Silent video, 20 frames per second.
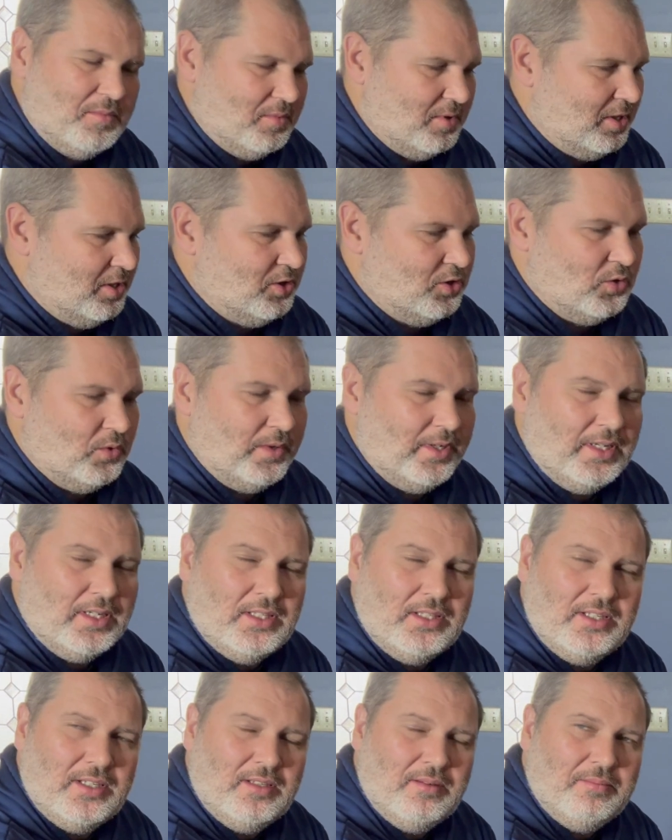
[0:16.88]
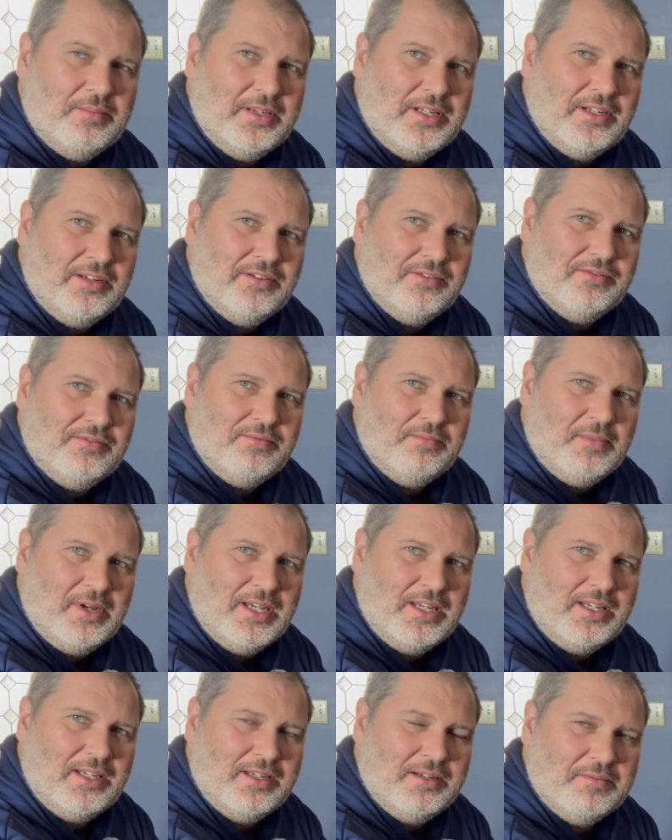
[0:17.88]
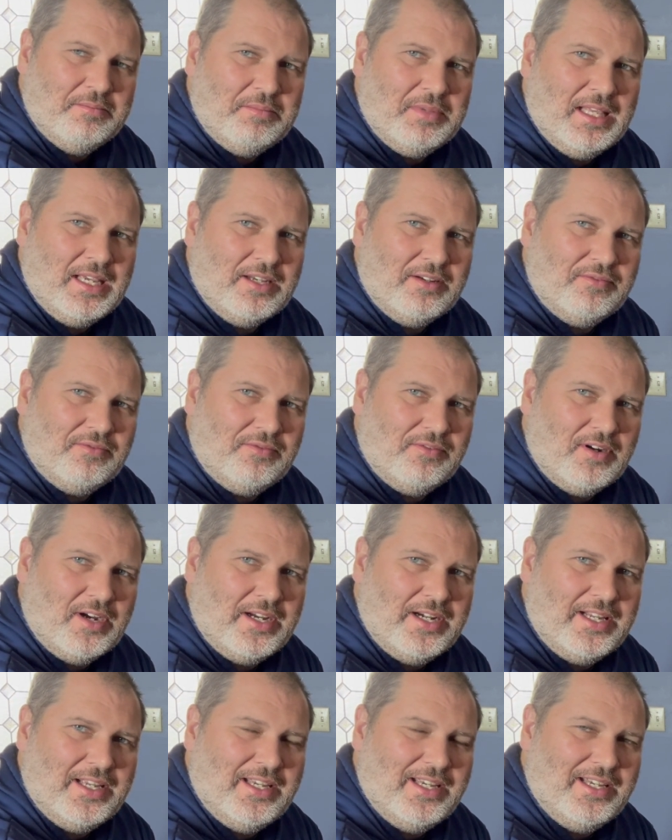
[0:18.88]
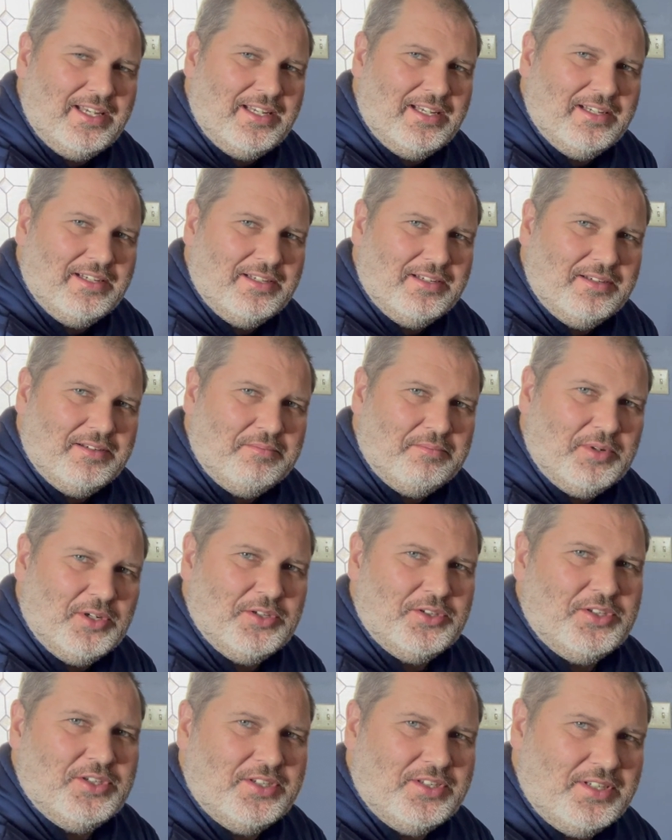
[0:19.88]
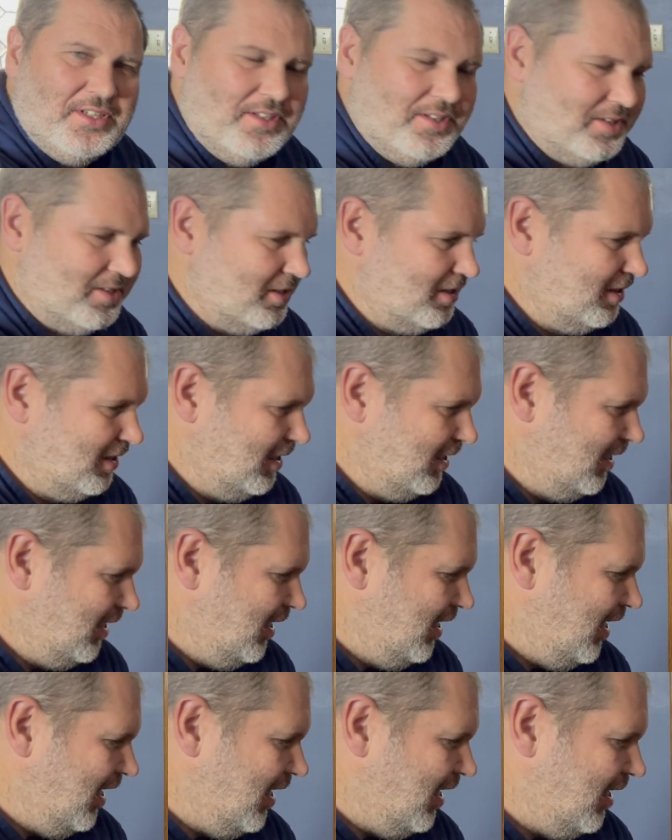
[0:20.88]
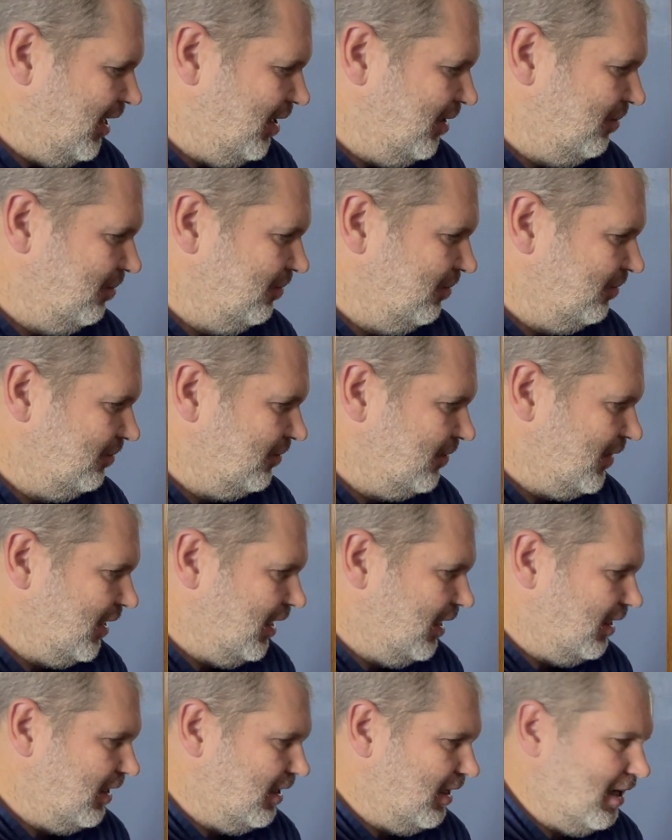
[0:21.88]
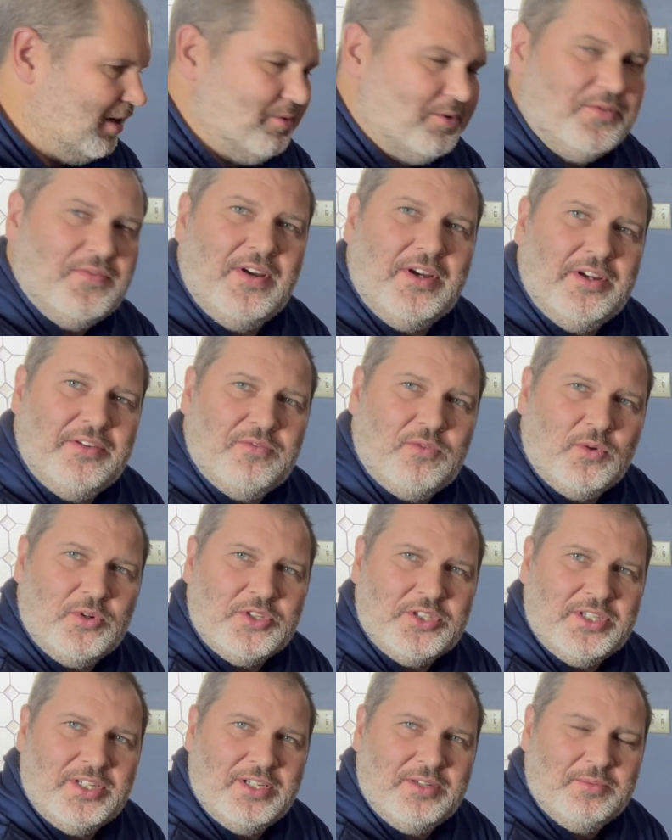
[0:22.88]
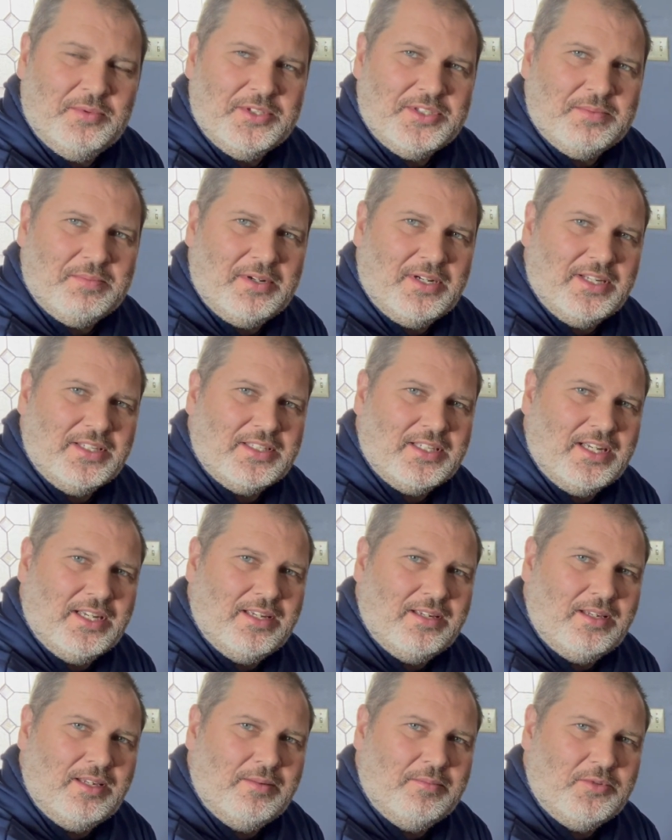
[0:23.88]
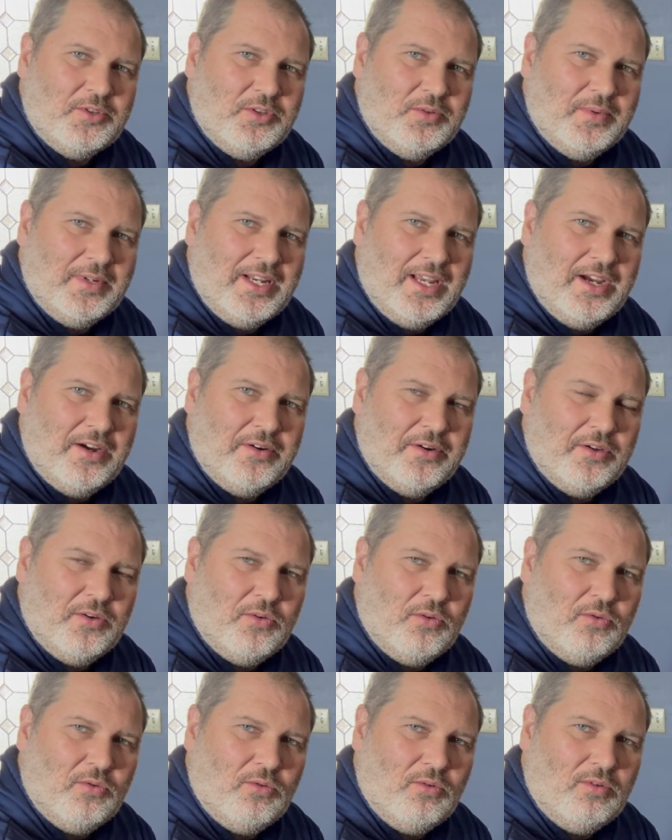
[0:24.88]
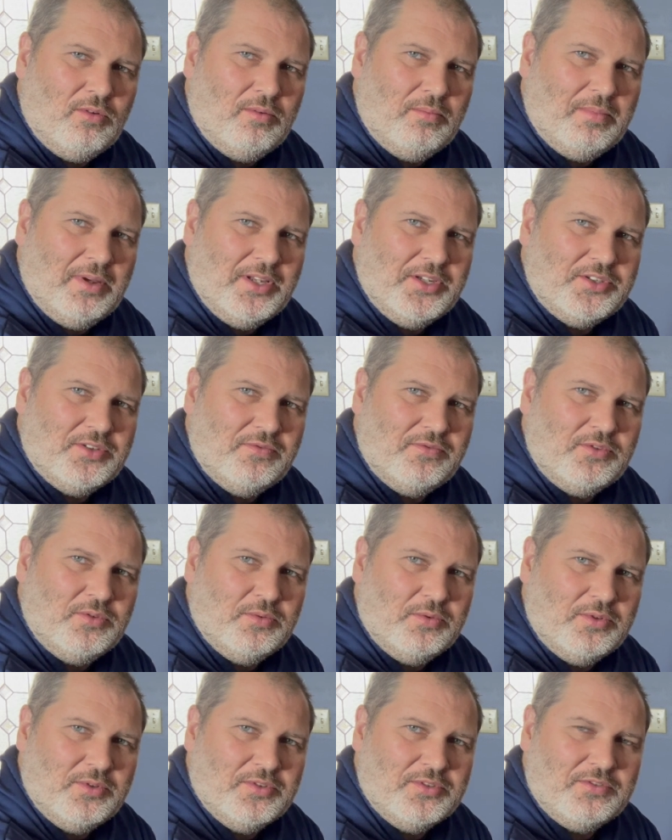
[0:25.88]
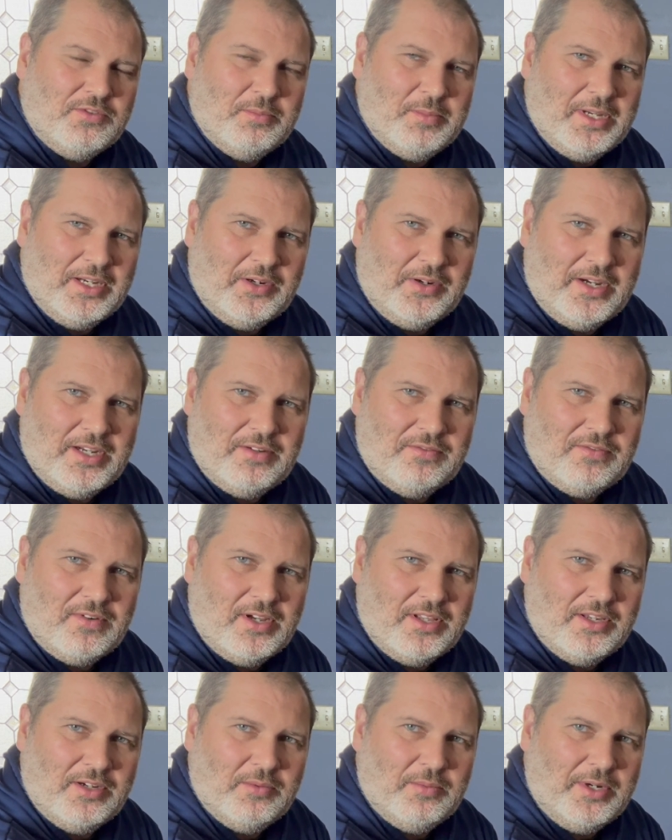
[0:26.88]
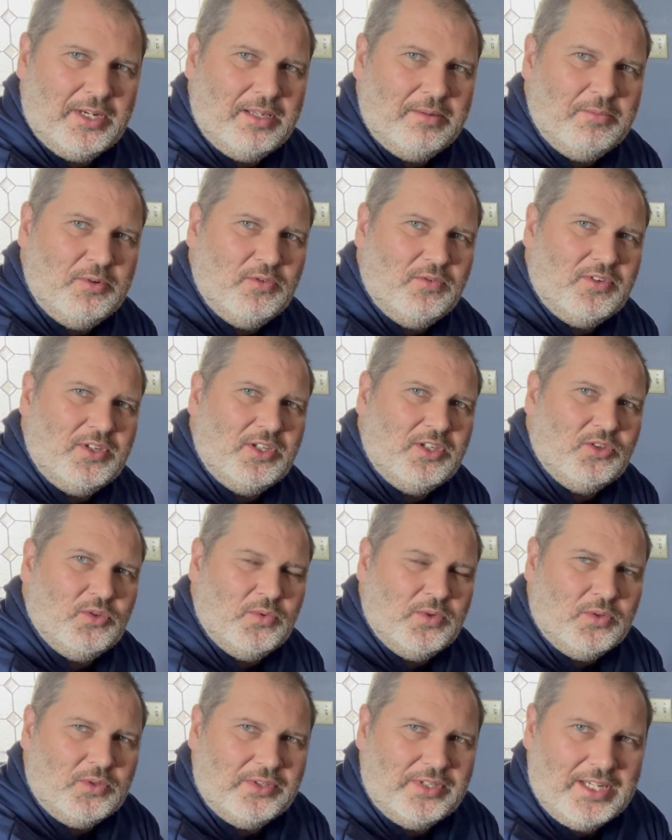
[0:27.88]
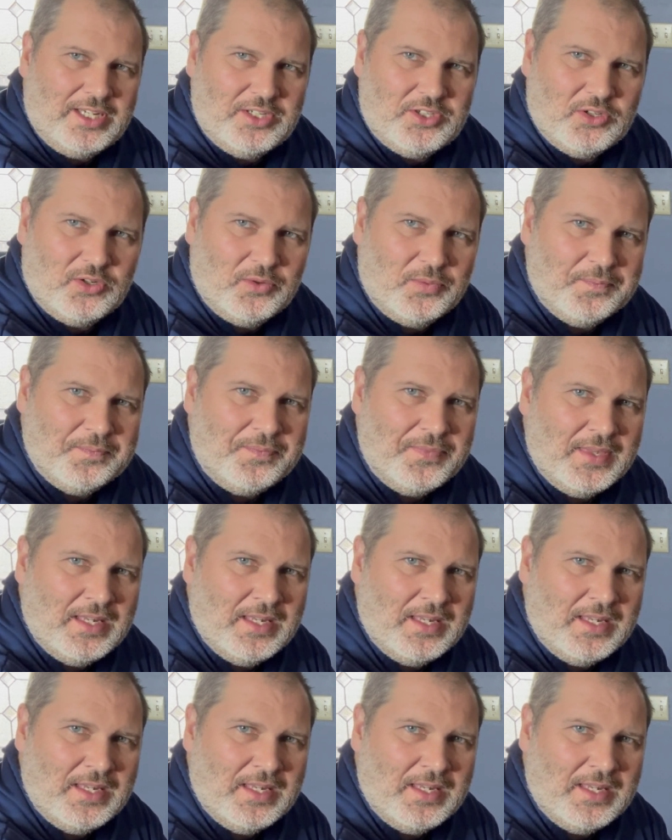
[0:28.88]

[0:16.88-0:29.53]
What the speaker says: enjoying a little bit of my Black Friday purchases. Um, I was very fortunate once upon a time to inherit a whole bunch of tools from my grandfather when he moved into an old age home.